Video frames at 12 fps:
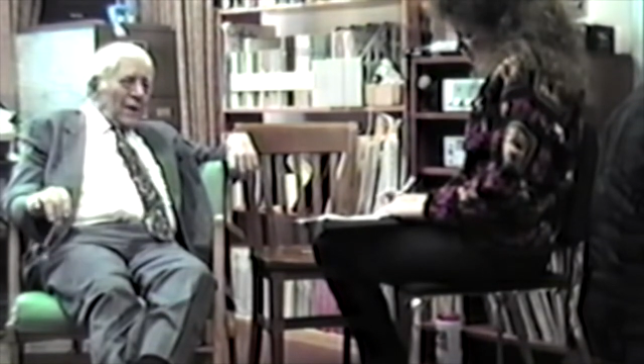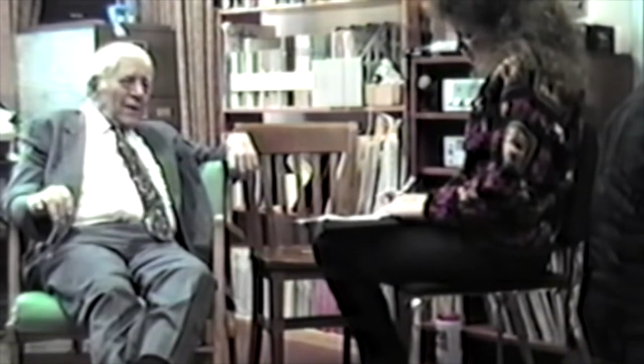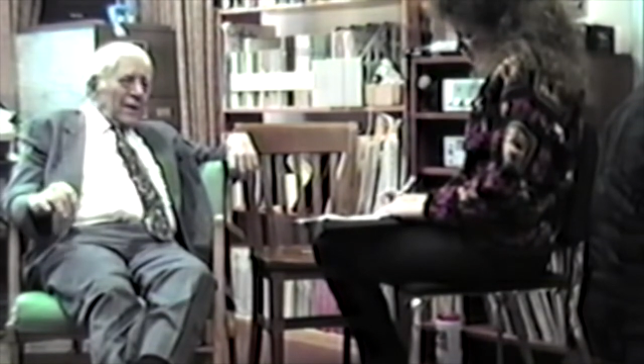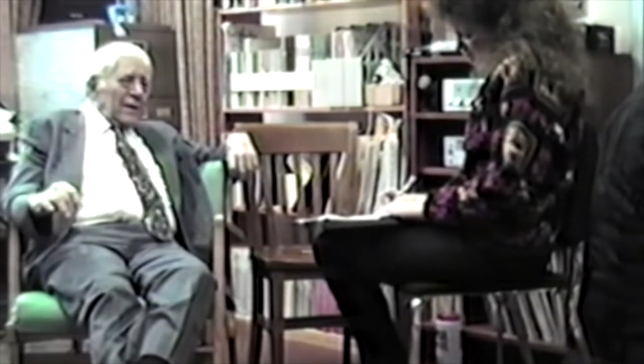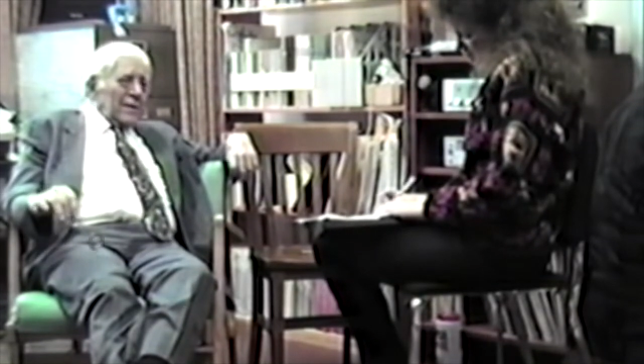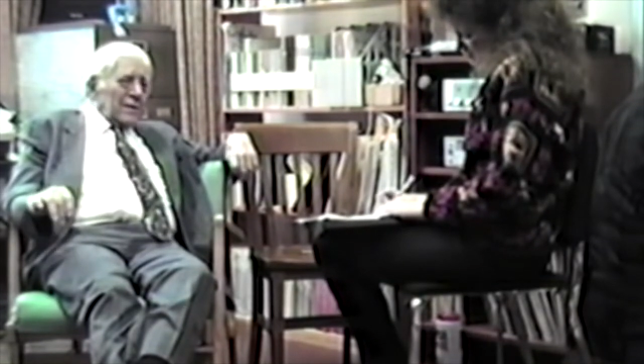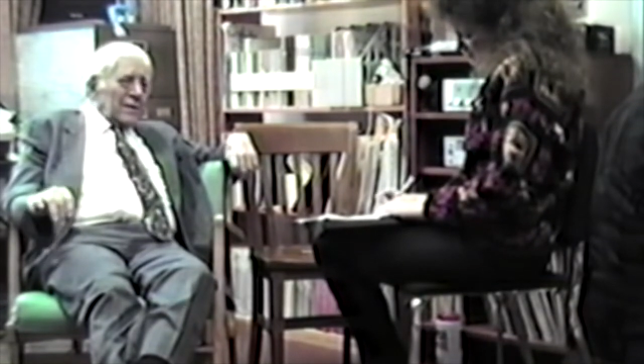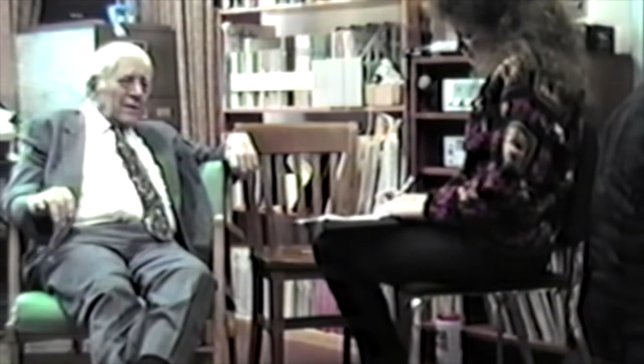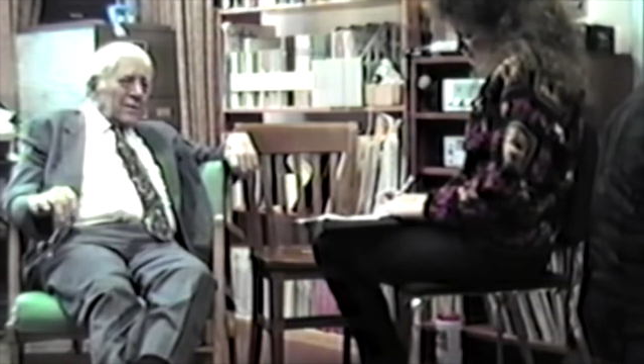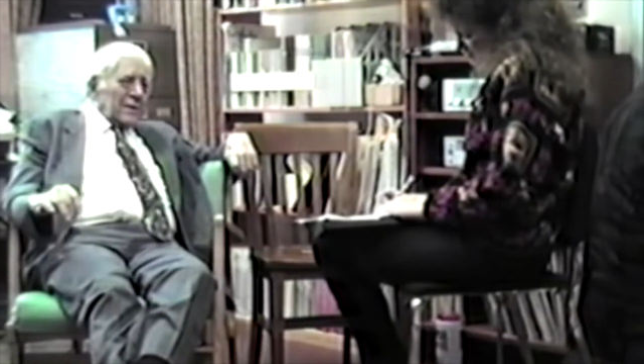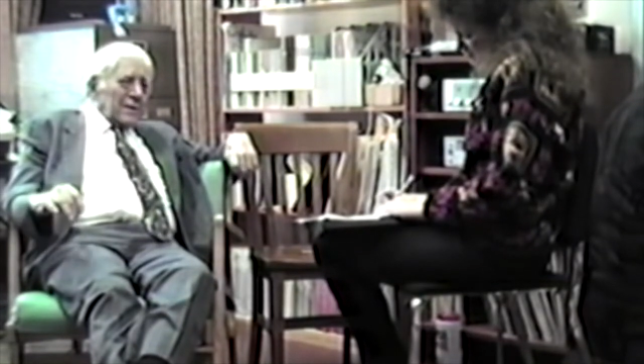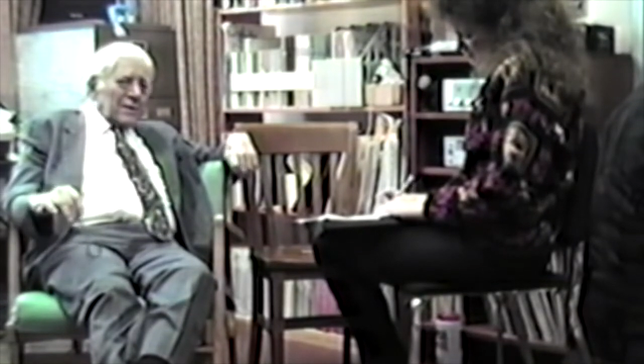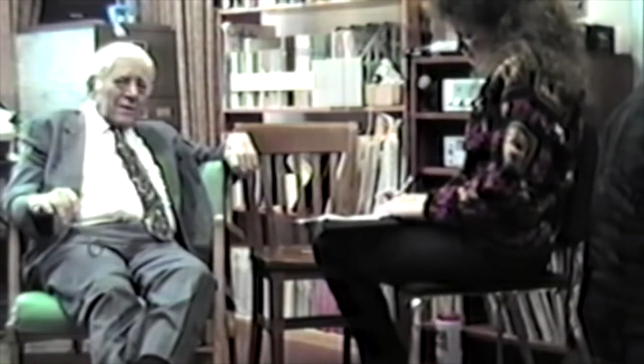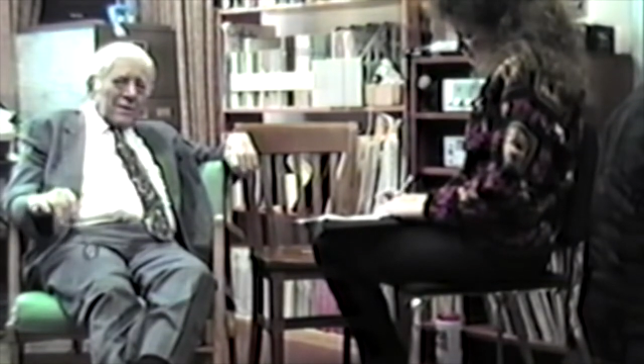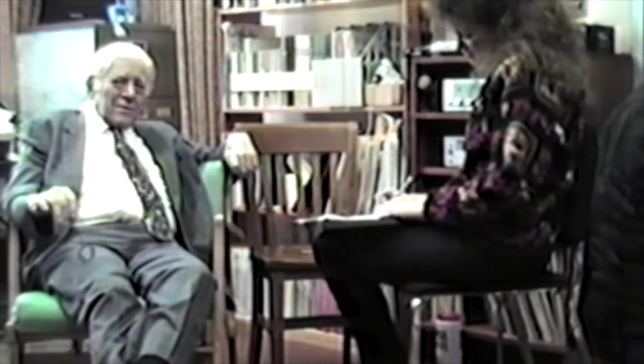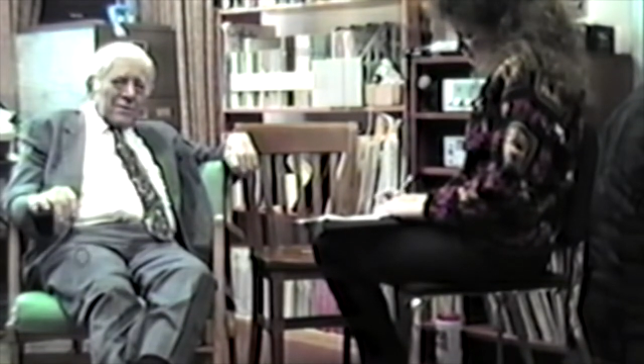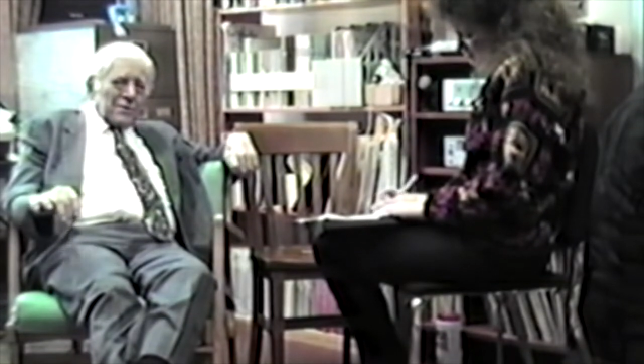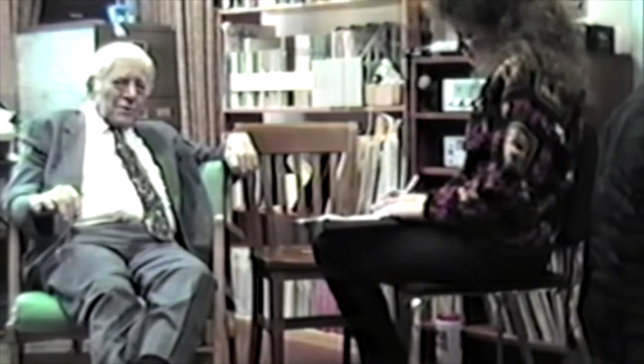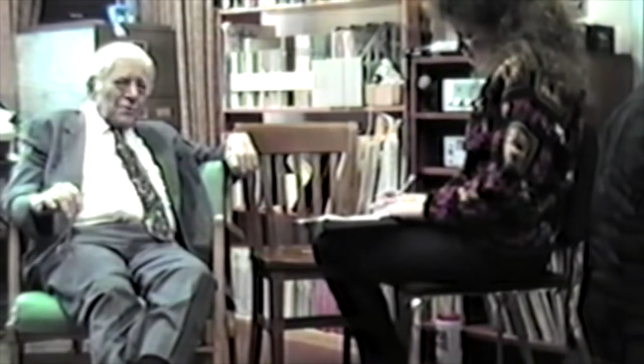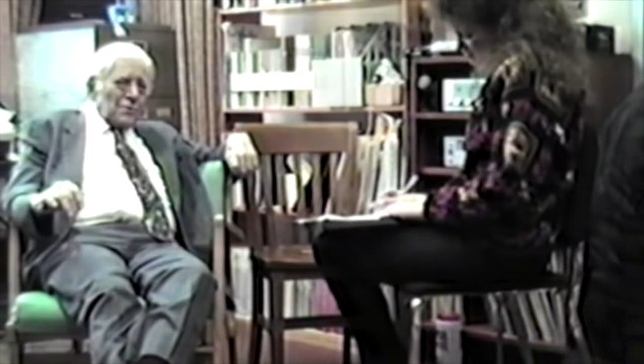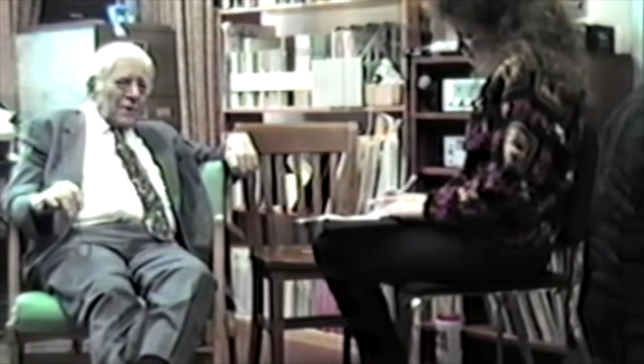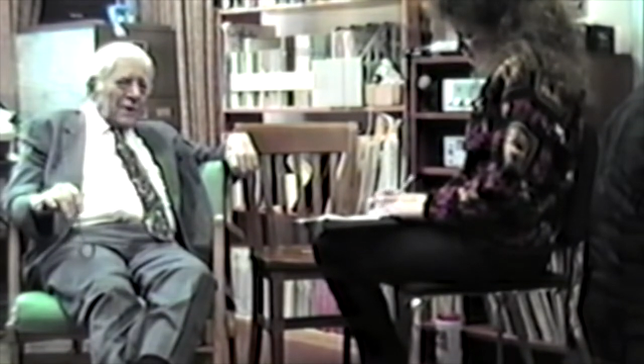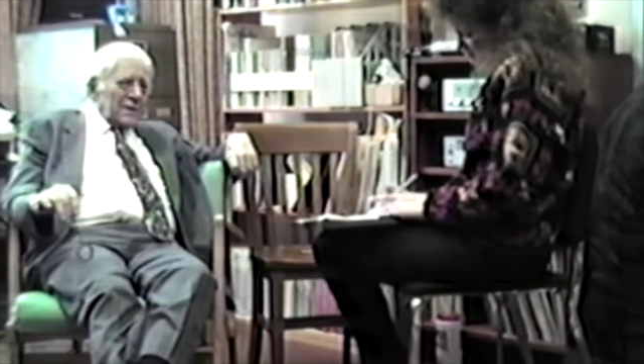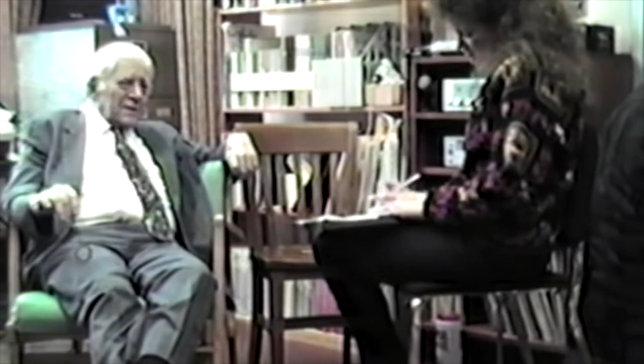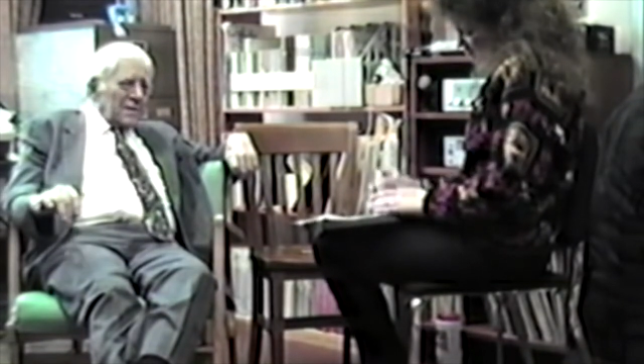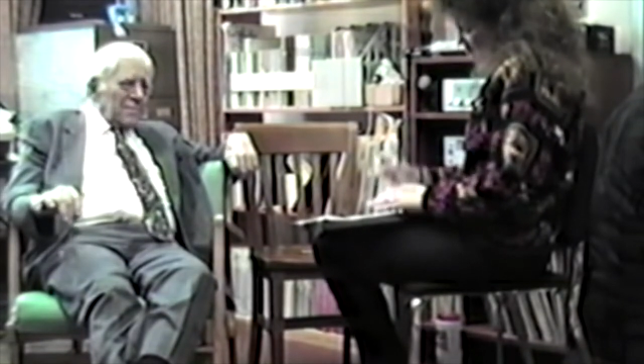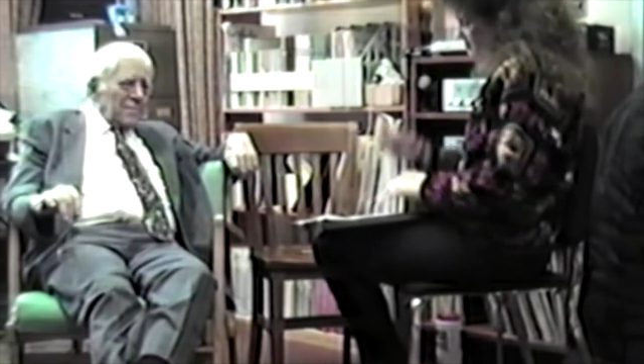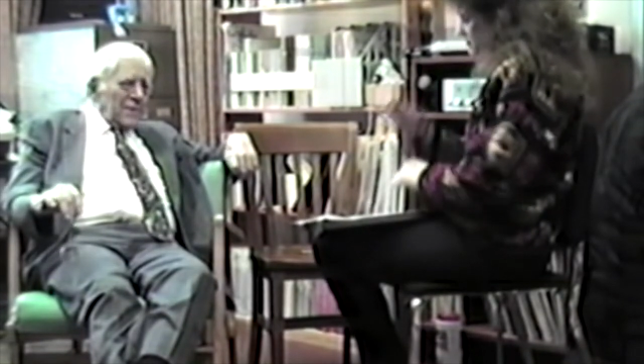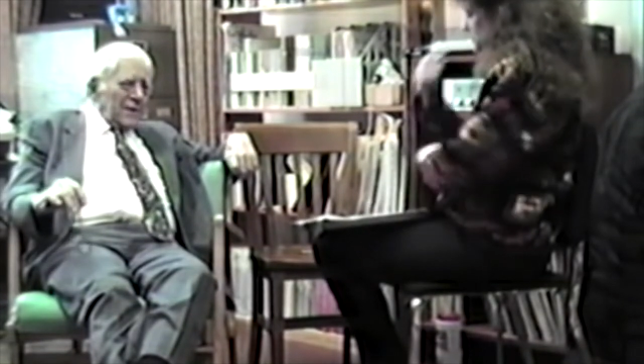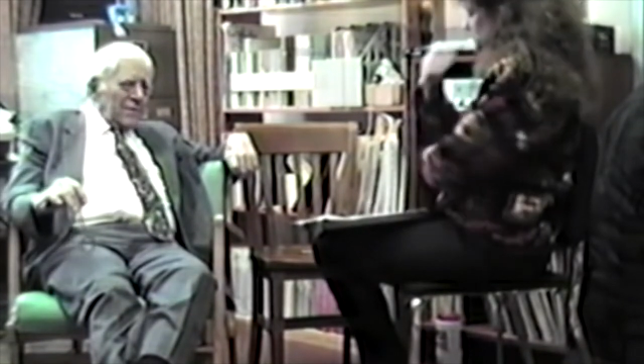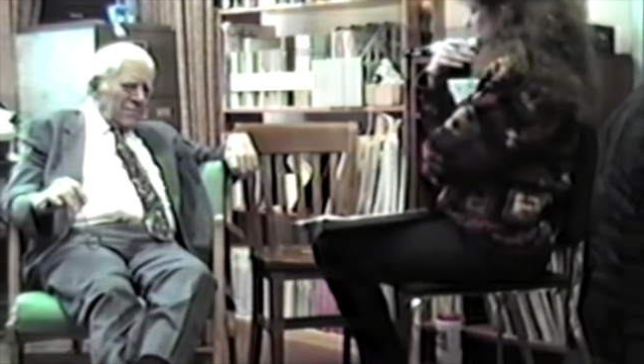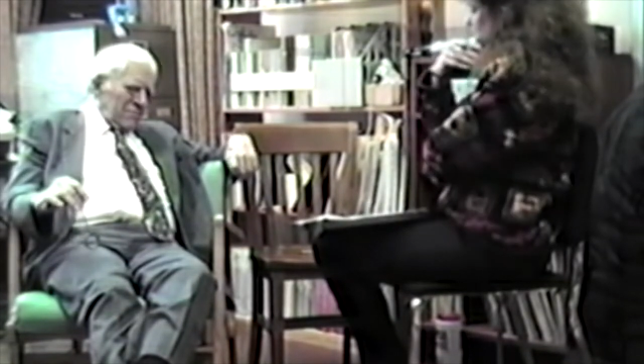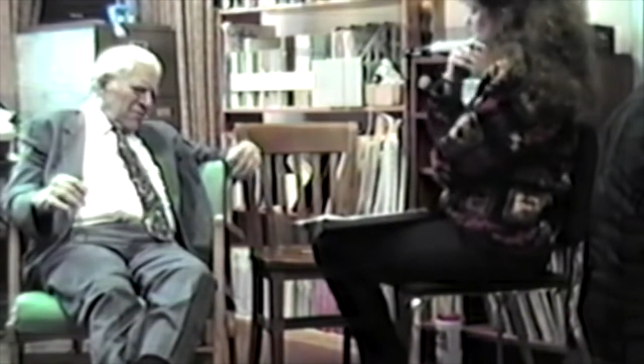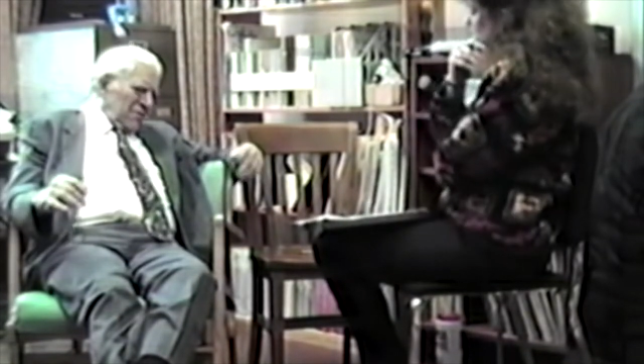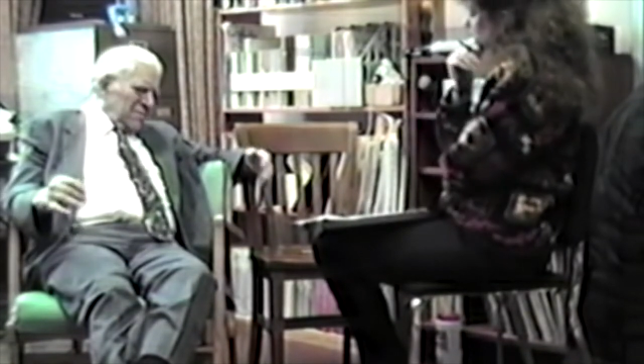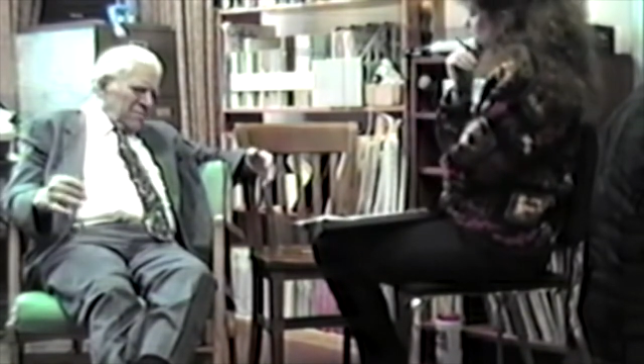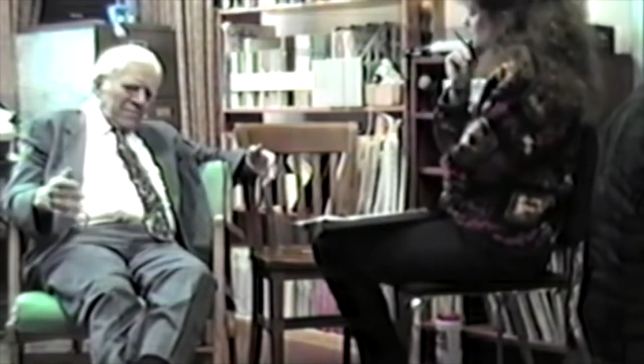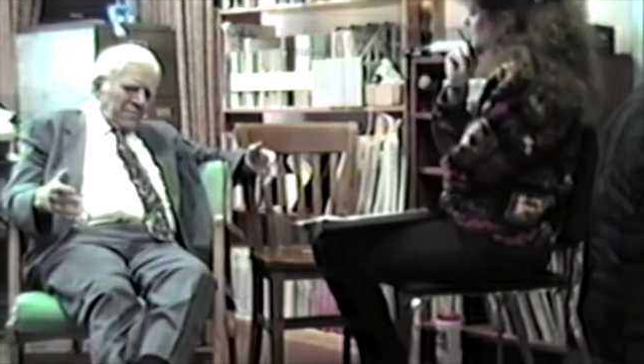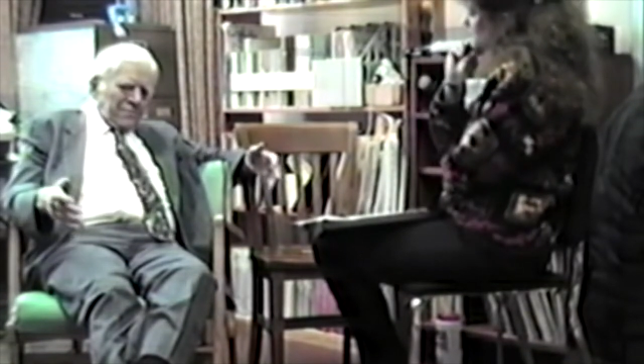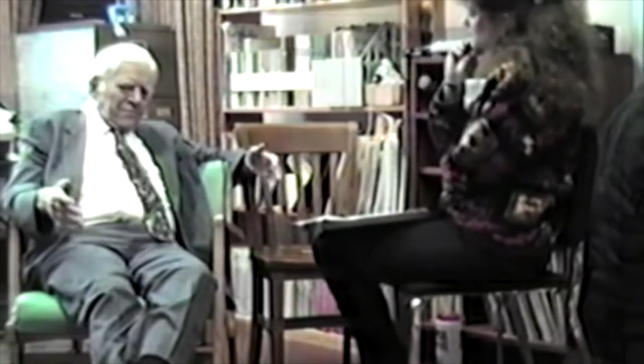They are going through schooling, and from